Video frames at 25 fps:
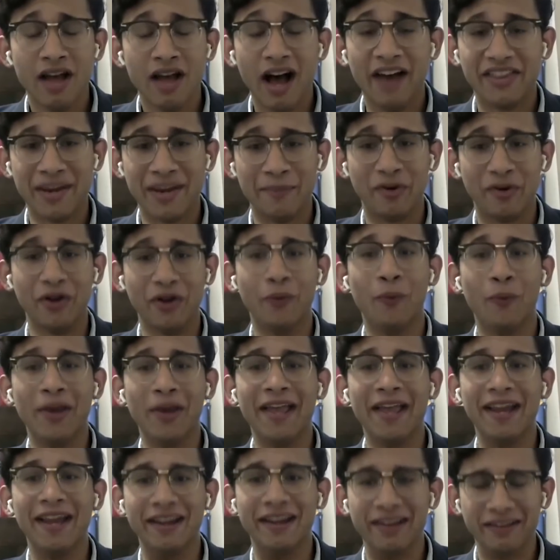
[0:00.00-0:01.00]
The Emory
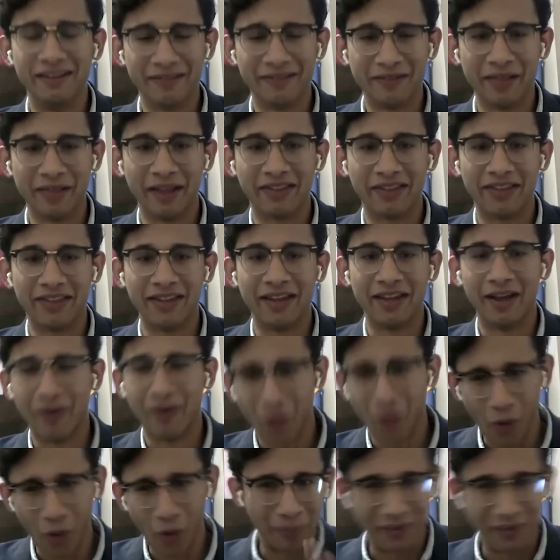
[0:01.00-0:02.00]
Whig, like the Whig.
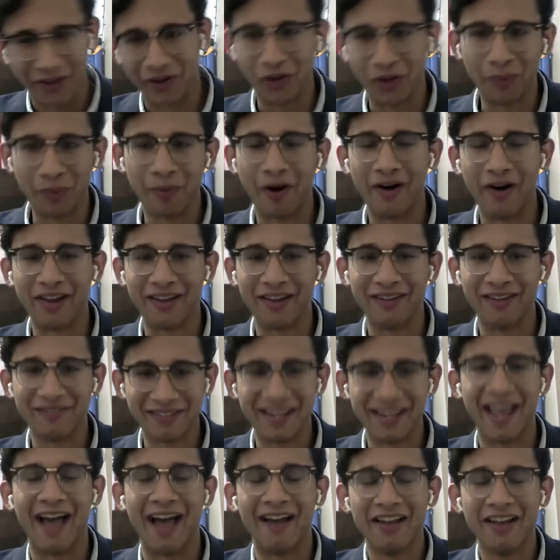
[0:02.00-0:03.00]
Old political party.
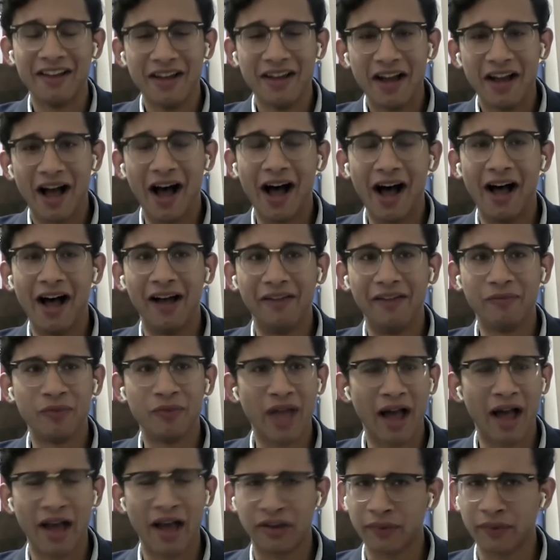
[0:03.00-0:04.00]
Yeah.
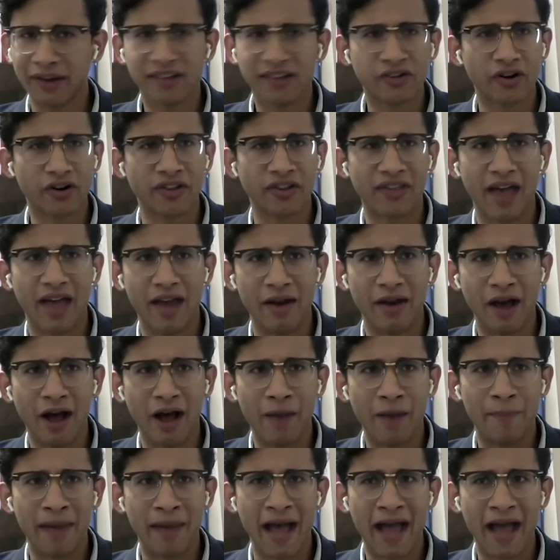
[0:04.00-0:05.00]
Yeah, so I started that
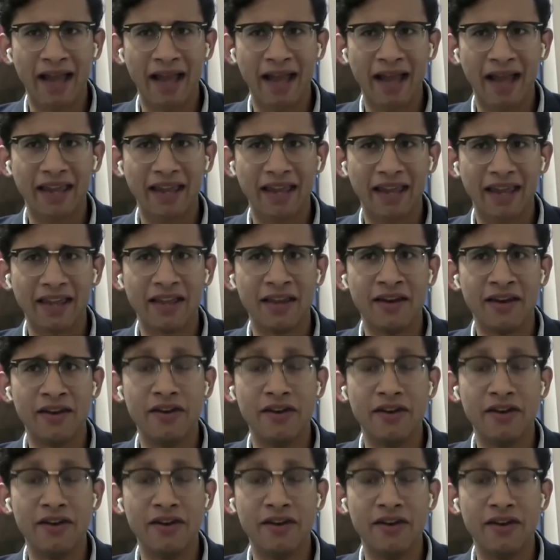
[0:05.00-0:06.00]
back
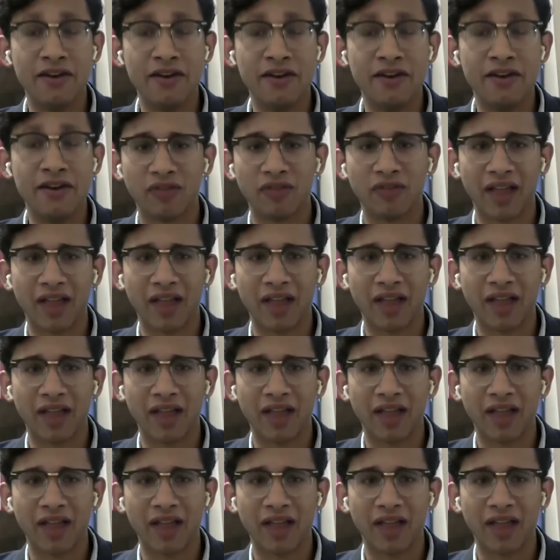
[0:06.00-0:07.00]
in November of last
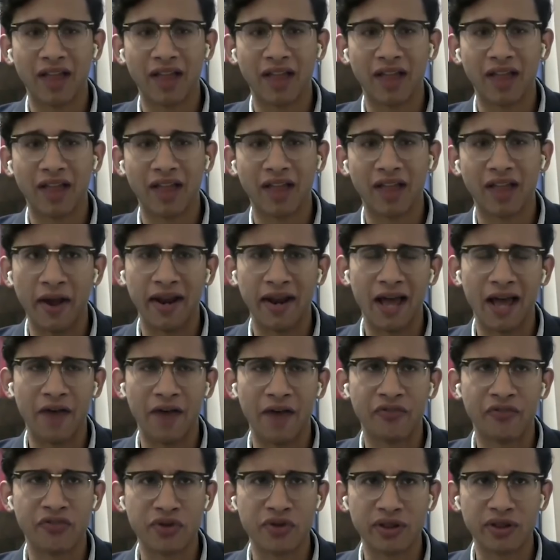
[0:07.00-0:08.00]
year, either right
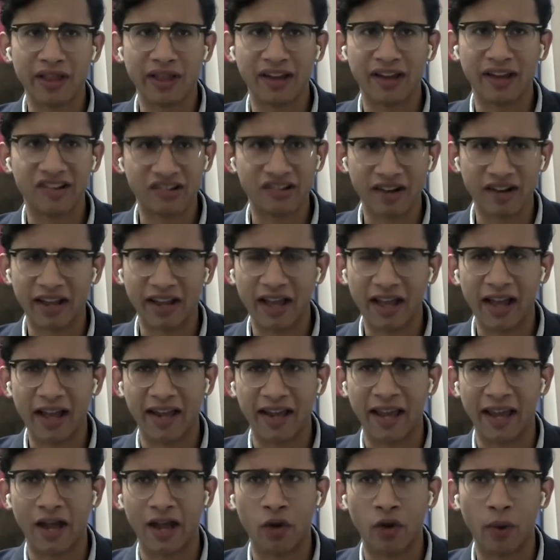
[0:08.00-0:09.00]
before or right after the
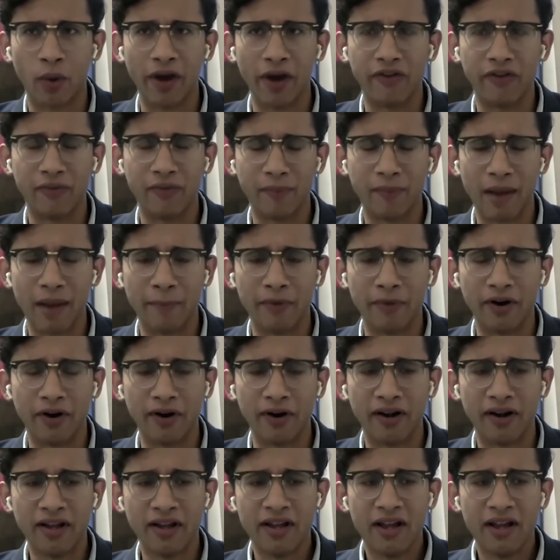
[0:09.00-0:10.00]
election. I can't quite
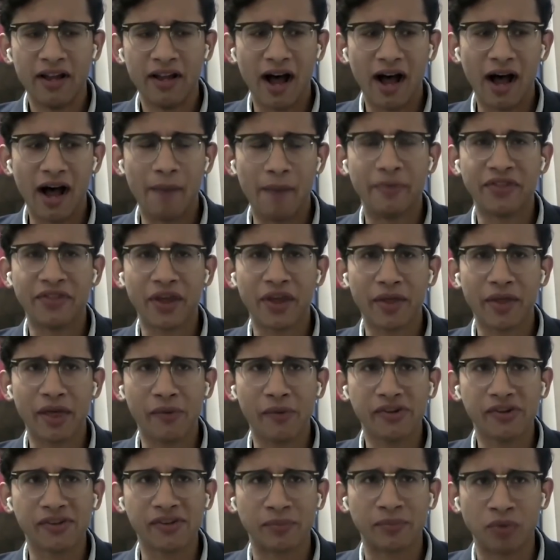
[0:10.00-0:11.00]
remember. And that
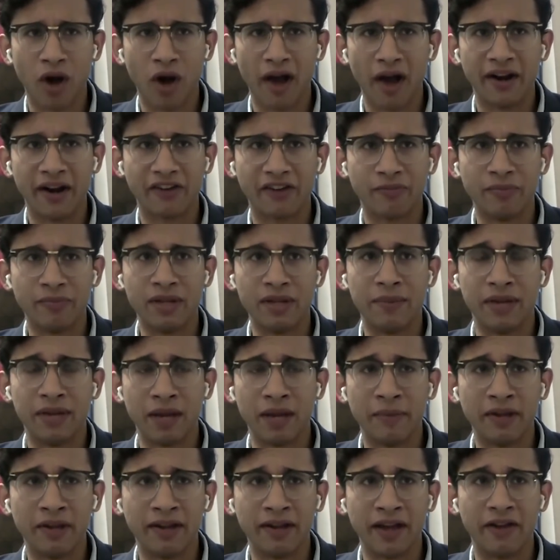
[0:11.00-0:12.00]
was the product of me
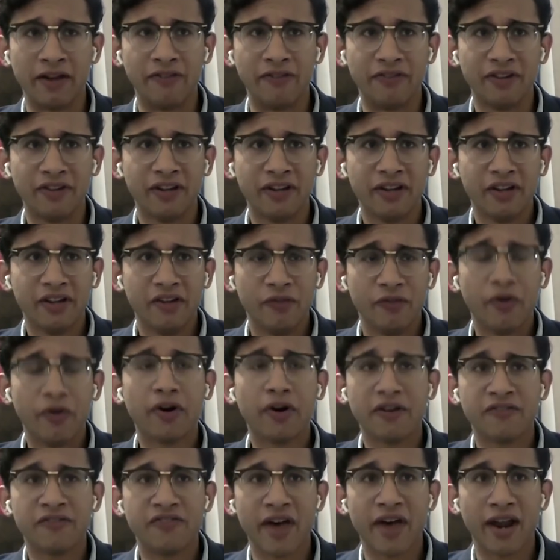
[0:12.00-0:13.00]
becoming kind of
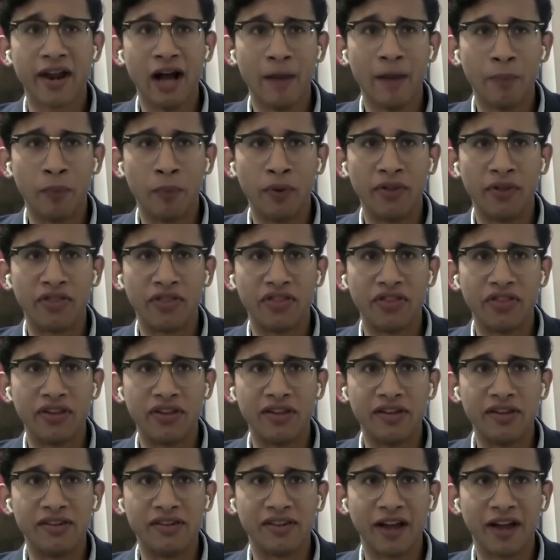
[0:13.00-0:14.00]
really fed up with
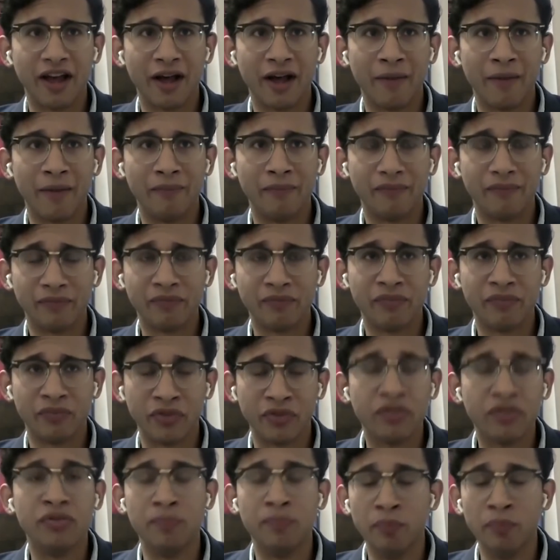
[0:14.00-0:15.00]
these,
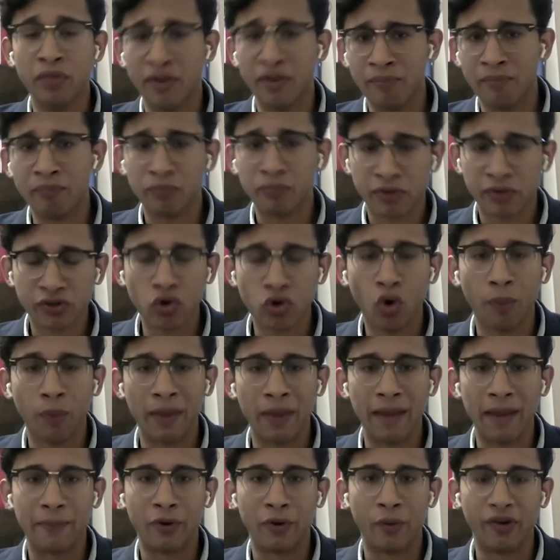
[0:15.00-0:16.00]
the school
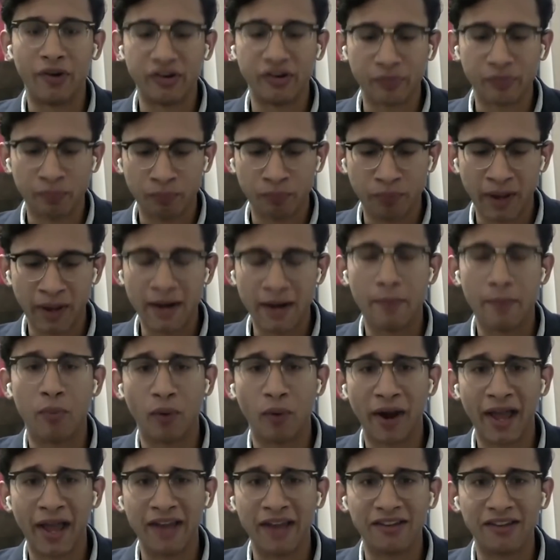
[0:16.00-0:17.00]
paper, which kind of
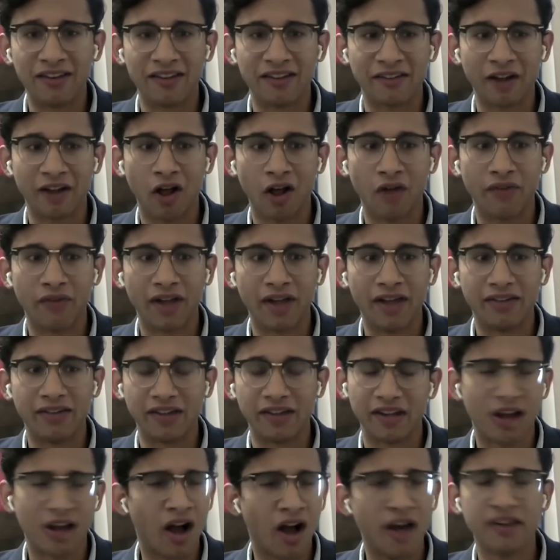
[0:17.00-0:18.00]
brands itself as a
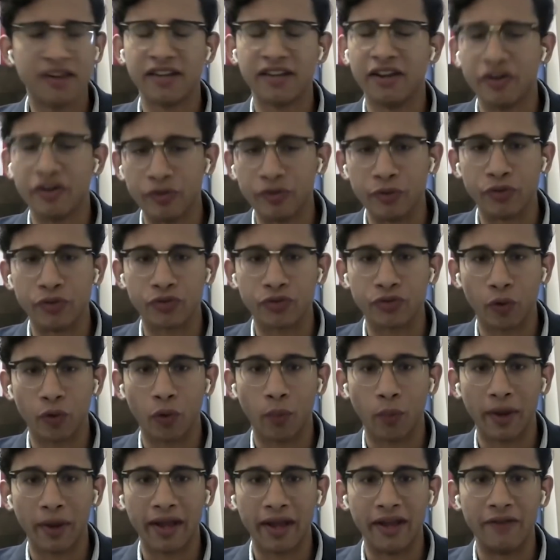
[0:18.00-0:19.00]
content neutral
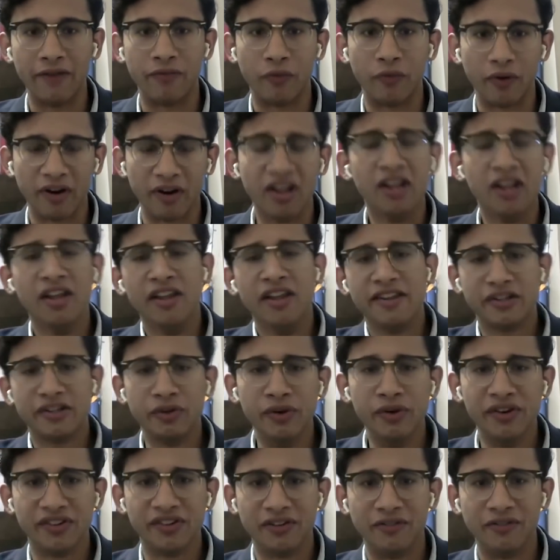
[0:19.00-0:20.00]
way for students
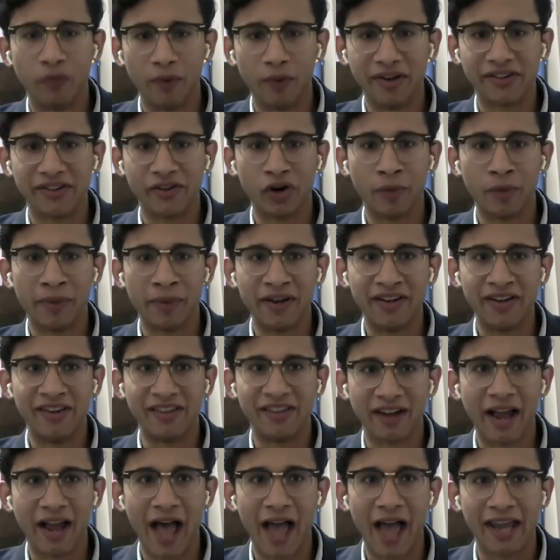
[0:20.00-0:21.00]
to voice their opinions. And
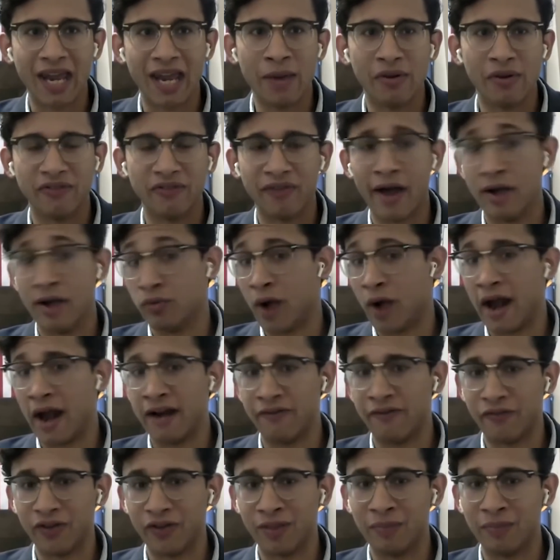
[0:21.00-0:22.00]
I came to find writing for
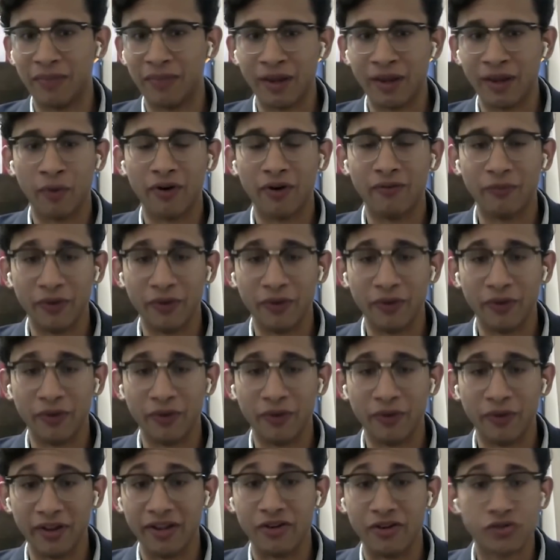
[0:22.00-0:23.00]
them, they weren't
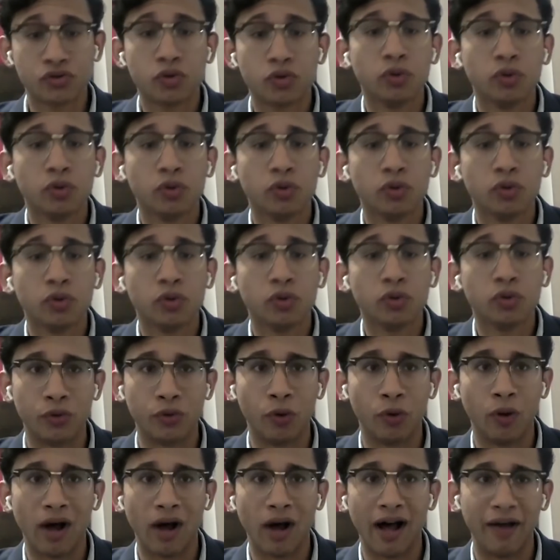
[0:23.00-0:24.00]
really truly
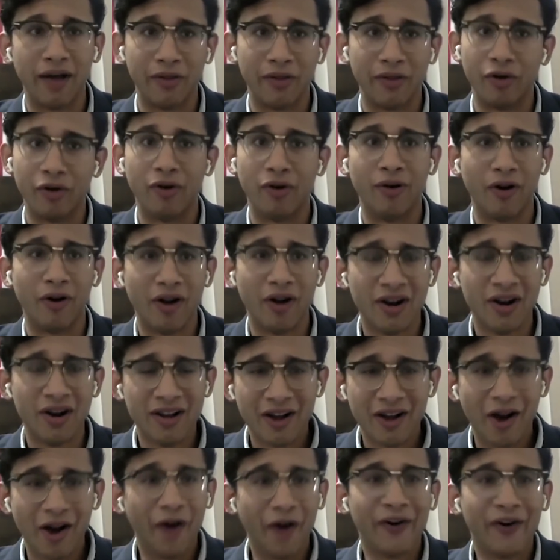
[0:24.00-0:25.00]
content neutral.
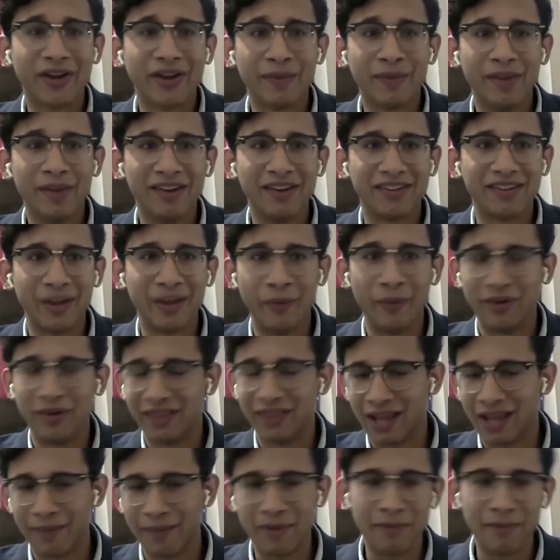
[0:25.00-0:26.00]
There were arguments they
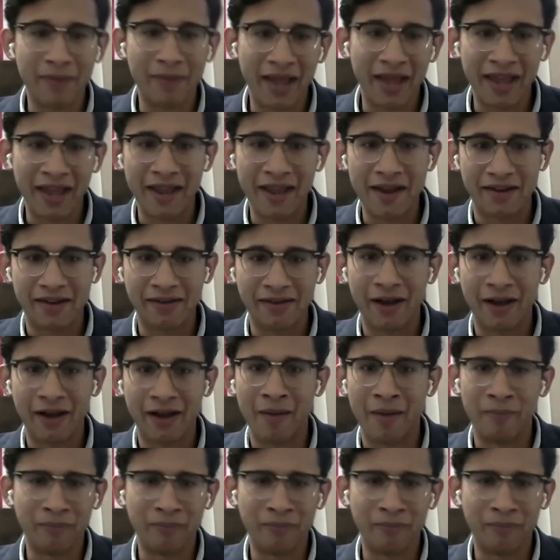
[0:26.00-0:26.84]
wouldn't let me make,